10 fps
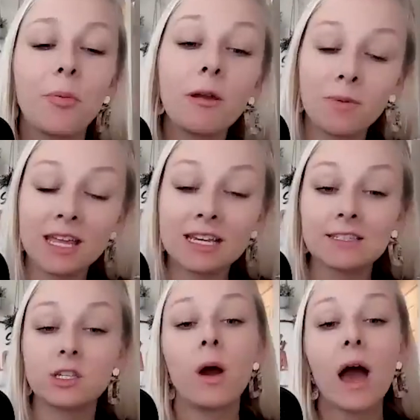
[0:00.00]
point being
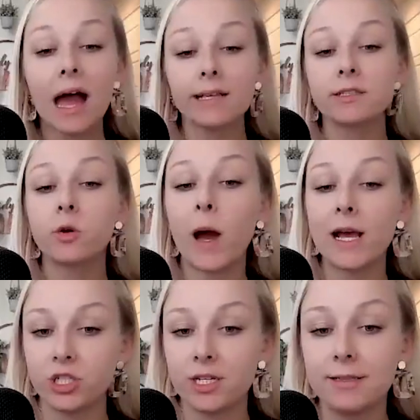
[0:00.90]
is you ask
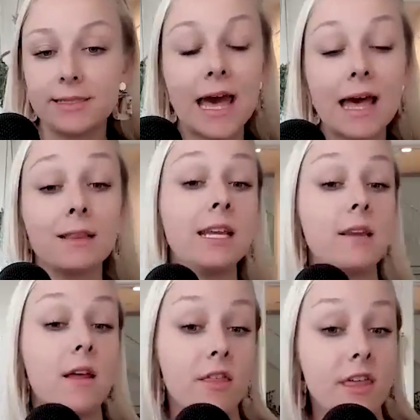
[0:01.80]
questions that
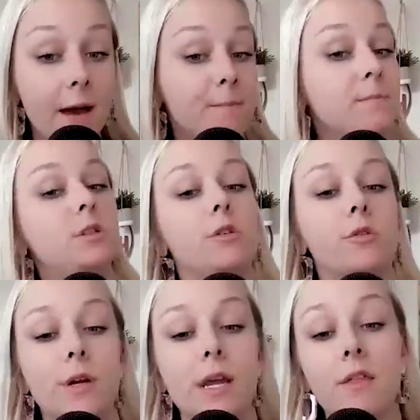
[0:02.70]
lead them to
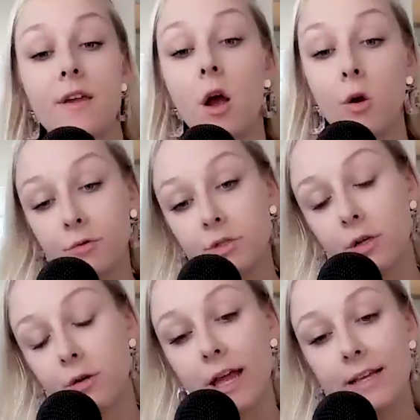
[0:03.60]
create their own
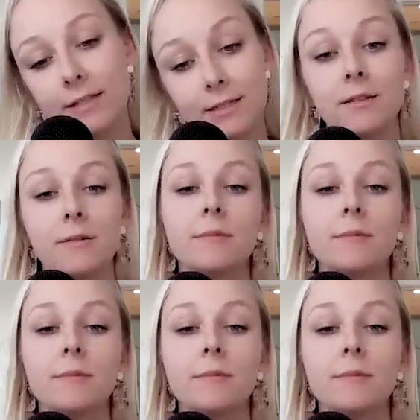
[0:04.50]
to-do list.